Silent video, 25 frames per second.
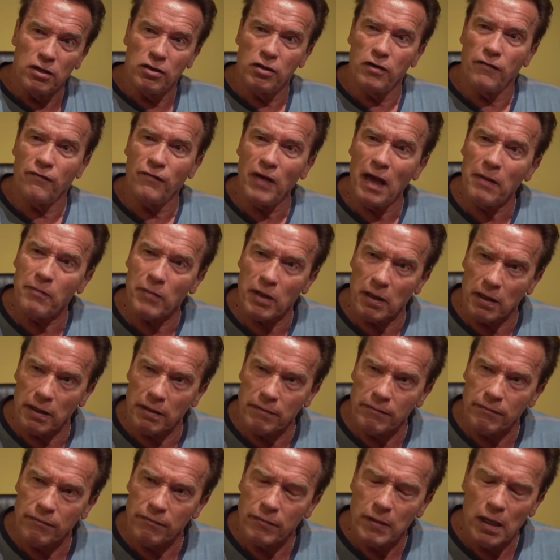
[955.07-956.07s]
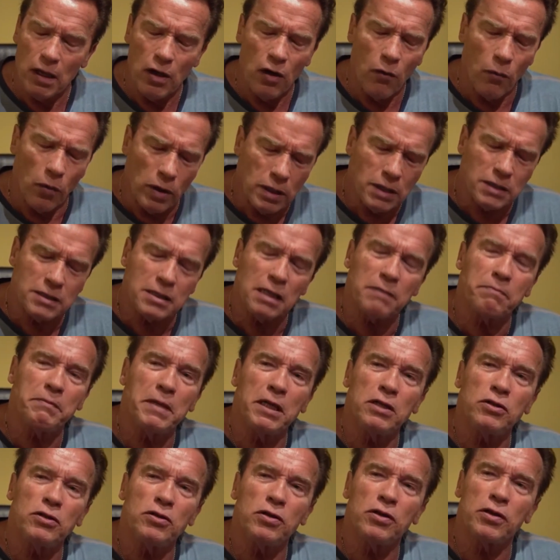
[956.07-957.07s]
your family. What does that
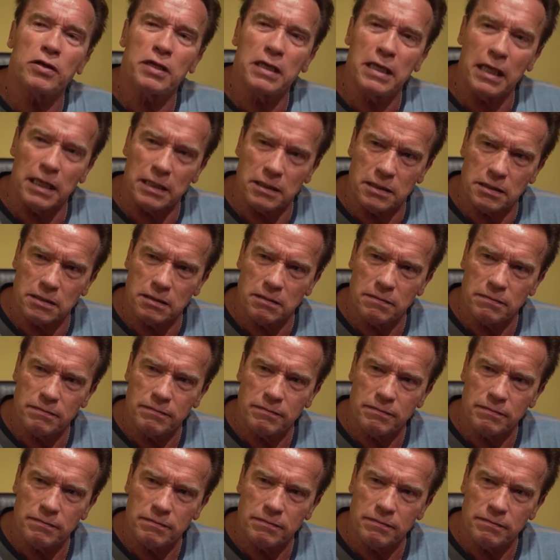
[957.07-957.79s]
mean to your kids?